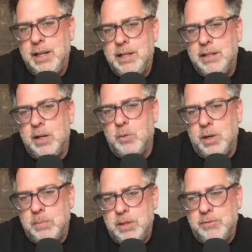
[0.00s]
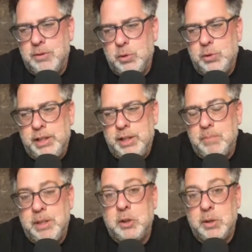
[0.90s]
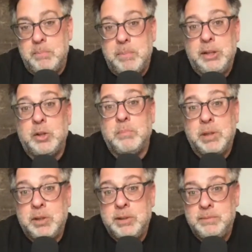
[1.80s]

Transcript: They don't want to be fueling bigger and bigger burn